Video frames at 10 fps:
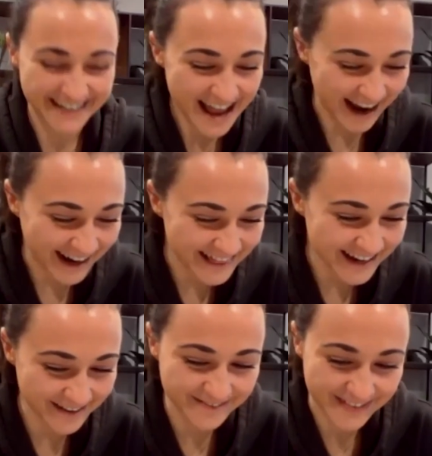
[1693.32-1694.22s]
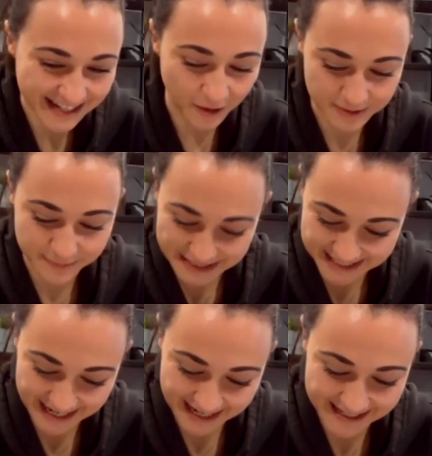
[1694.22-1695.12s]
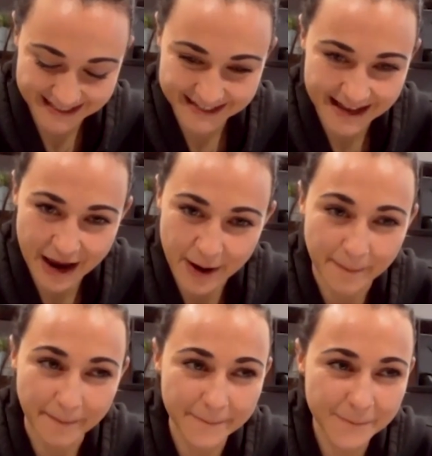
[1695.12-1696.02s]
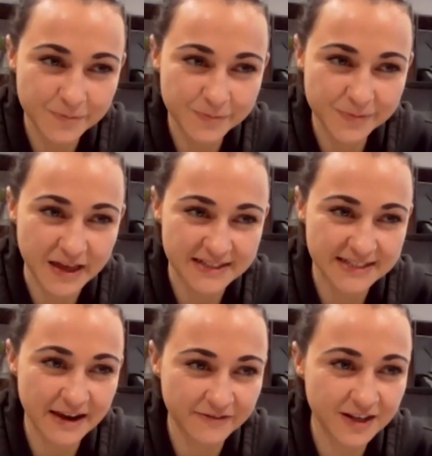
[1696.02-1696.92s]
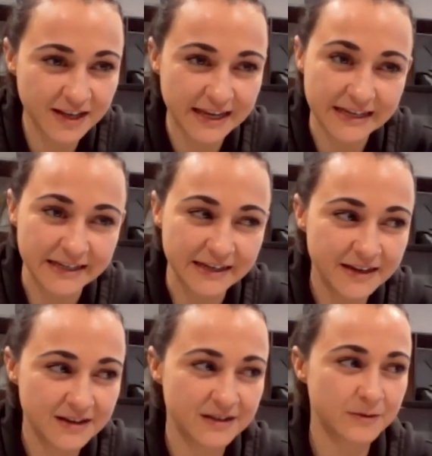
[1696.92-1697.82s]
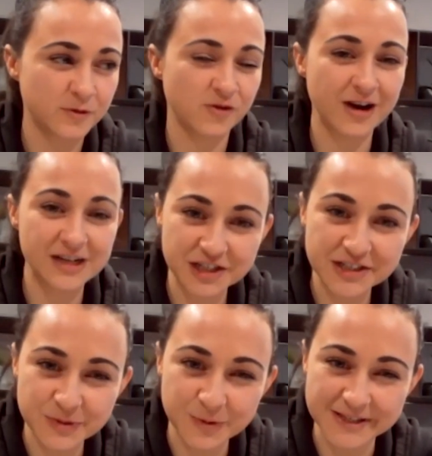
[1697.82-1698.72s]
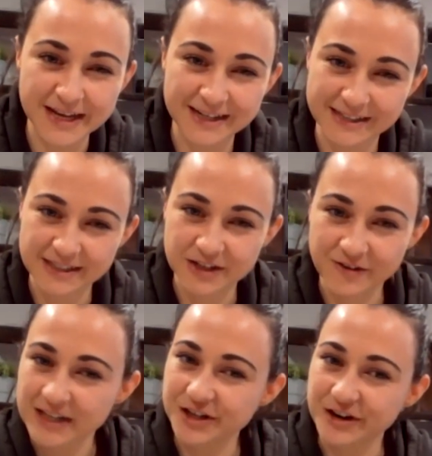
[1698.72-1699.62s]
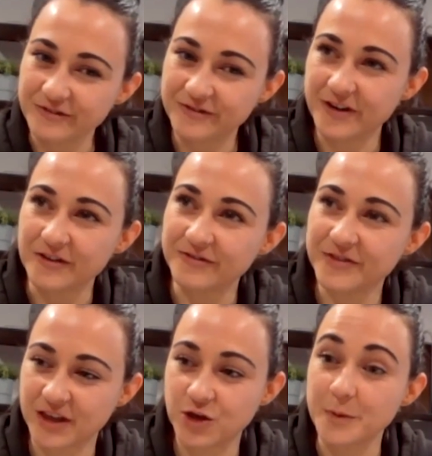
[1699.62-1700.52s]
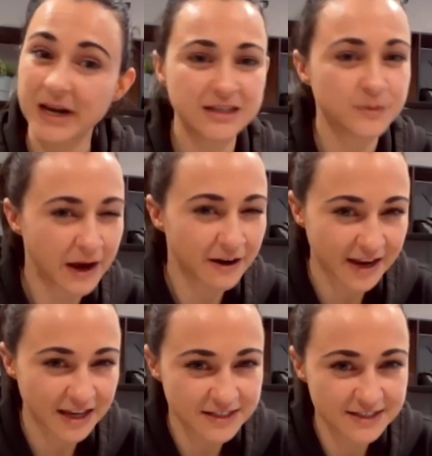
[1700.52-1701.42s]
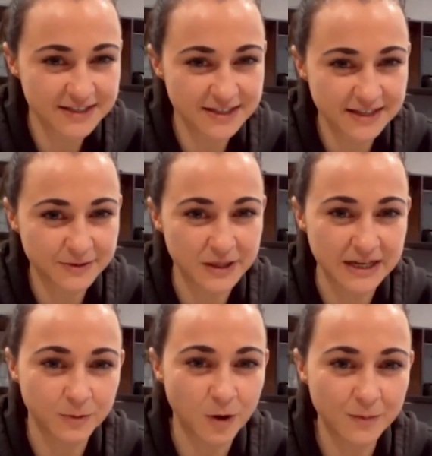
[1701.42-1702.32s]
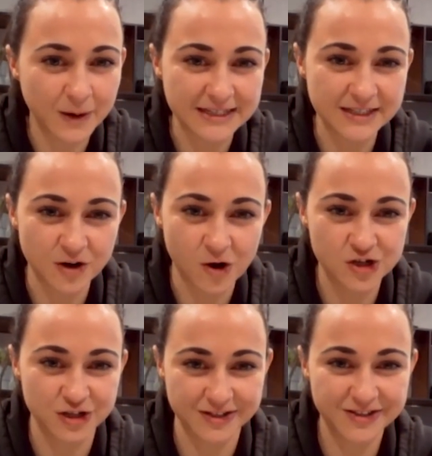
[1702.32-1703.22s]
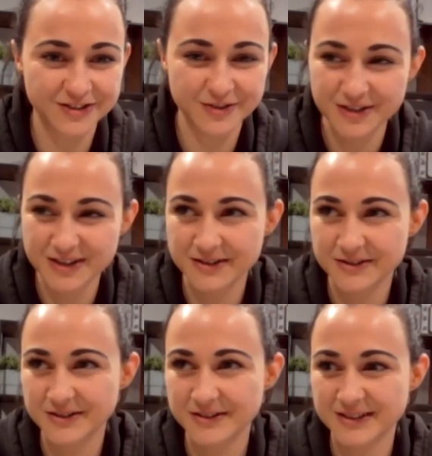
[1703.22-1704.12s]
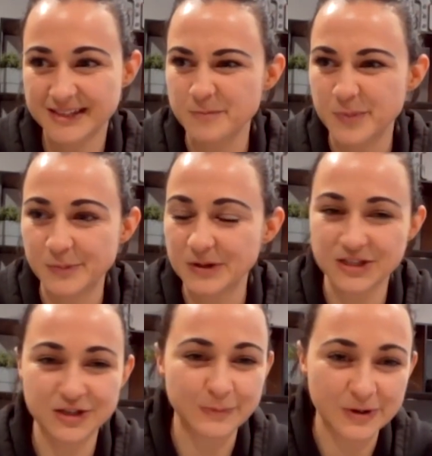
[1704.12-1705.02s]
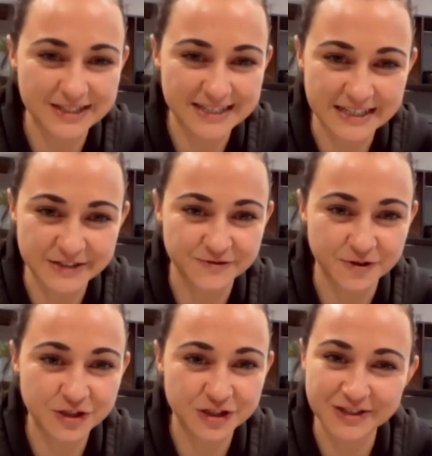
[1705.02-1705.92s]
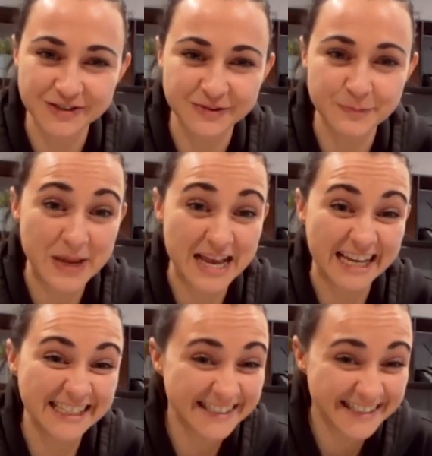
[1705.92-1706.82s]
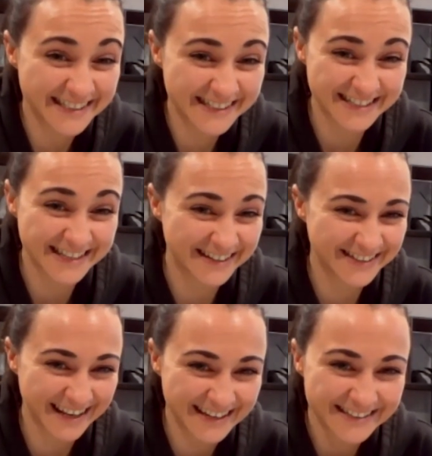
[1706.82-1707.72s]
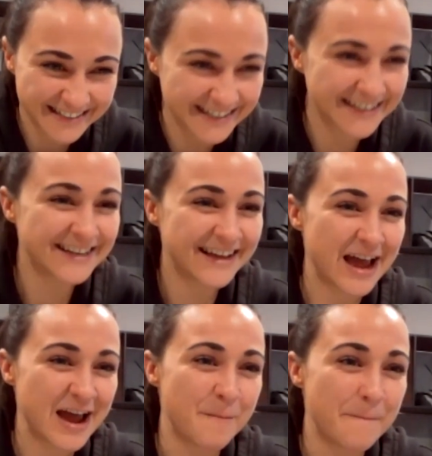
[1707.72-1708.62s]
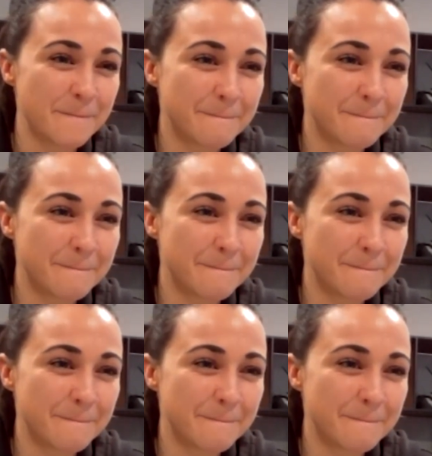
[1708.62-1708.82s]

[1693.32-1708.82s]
I think I'm feeling optimistic. There's definitely progression towards that consideration of the human experience within a workplace, and not just seeing people as commodities and functional beings, essentially. But